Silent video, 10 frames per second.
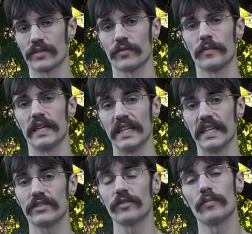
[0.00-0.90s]
for me to
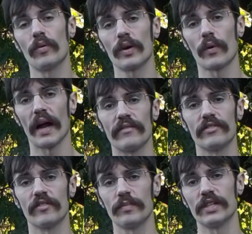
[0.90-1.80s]
get to the point where I
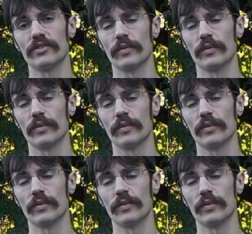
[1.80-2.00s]
enough Pidgey,